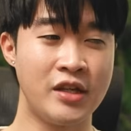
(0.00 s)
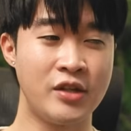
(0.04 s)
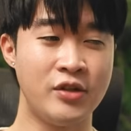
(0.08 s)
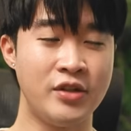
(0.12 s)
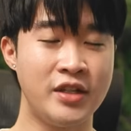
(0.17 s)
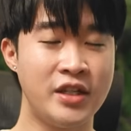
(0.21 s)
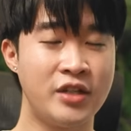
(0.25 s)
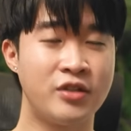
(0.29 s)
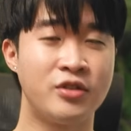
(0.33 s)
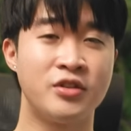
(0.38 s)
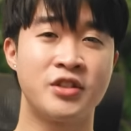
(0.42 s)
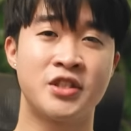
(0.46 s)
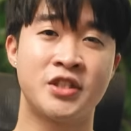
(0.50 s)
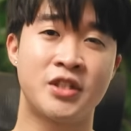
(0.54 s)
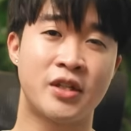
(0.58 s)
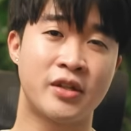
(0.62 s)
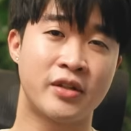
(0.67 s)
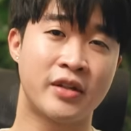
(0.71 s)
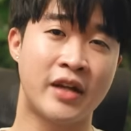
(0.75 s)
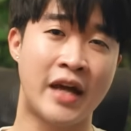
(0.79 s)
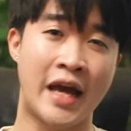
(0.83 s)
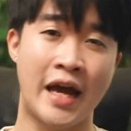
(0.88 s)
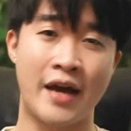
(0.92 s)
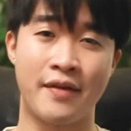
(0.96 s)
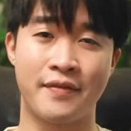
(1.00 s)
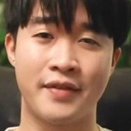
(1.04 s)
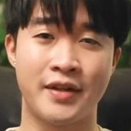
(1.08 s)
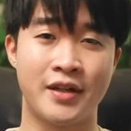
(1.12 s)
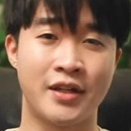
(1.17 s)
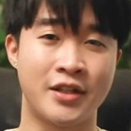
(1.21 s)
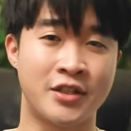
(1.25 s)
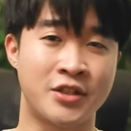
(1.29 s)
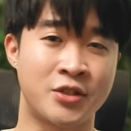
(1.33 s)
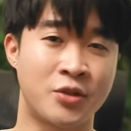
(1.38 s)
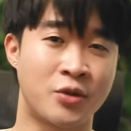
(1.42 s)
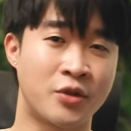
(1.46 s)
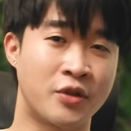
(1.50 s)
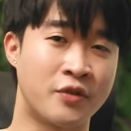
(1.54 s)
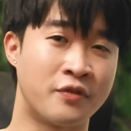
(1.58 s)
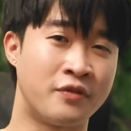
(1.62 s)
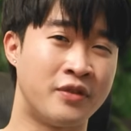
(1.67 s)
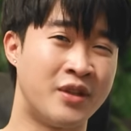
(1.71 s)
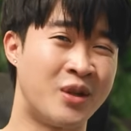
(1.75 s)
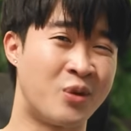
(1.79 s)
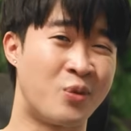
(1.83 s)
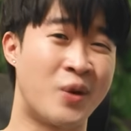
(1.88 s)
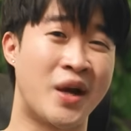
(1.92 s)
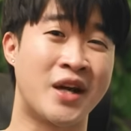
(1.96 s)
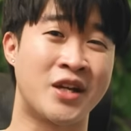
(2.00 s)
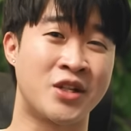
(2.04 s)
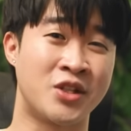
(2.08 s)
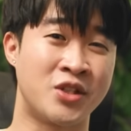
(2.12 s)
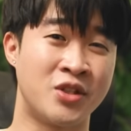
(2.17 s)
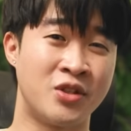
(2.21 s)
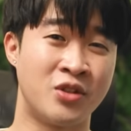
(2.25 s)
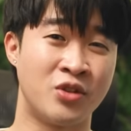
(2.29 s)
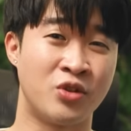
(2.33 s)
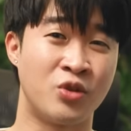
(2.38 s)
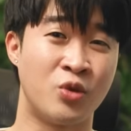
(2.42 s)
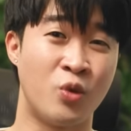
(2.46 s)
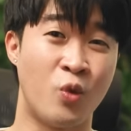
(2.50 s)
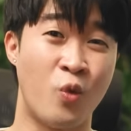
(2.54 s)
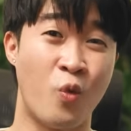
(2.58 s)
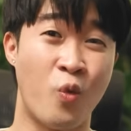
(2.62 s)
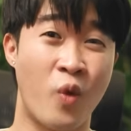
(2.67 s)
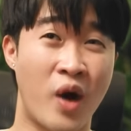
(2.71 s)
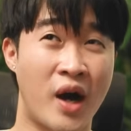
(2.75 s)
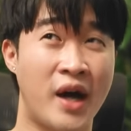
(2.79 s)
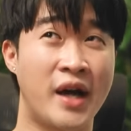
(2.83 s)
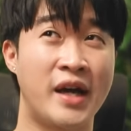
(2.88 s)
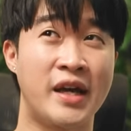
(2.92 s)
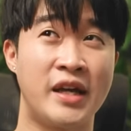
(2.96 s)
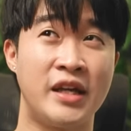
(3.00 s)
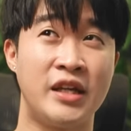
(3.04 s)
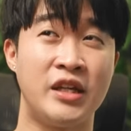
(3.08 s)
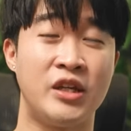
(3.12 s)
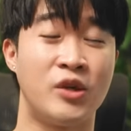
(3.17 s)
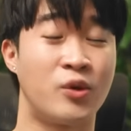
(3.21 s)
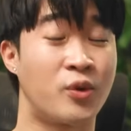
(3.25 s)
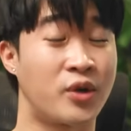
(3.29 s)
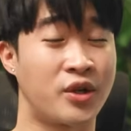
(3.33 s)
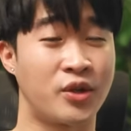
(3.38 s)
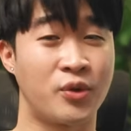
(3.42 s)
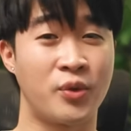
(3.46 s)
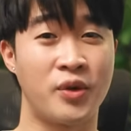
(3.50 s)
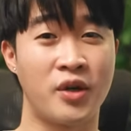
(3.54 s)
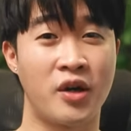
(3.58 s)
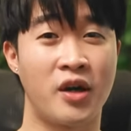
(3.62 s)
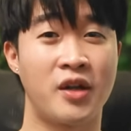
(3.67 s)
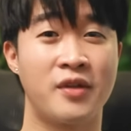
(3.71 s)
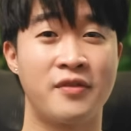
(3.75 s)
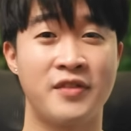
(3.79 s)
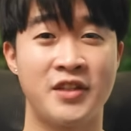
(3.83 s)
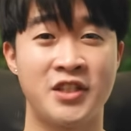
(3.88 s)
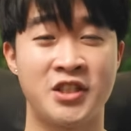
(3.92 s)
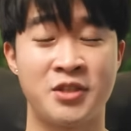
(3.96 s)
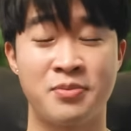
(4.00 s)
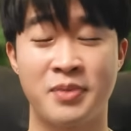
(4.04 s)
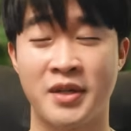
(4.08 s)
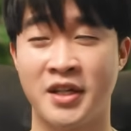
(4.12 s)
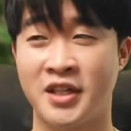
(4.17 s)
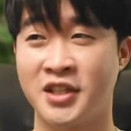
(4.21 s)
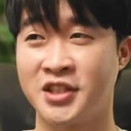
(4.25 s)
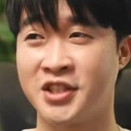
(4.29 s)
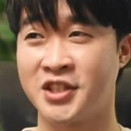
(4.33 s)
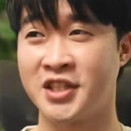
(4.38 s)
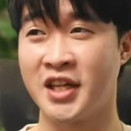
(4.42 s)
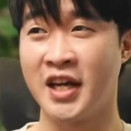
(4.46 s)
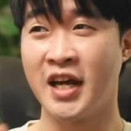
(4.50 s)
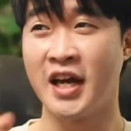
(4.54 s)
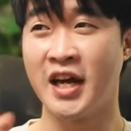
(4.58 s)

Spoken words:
you need to start having a sort of direction to why you are doing all this, because